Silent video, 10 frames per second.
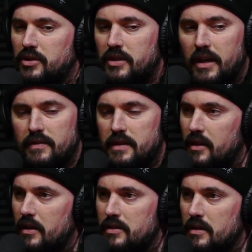I'm sick of
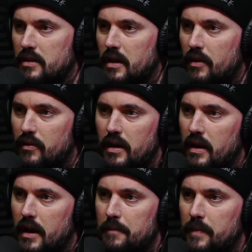technology. I
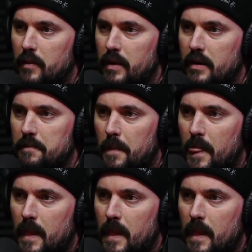really am, you know what I mean?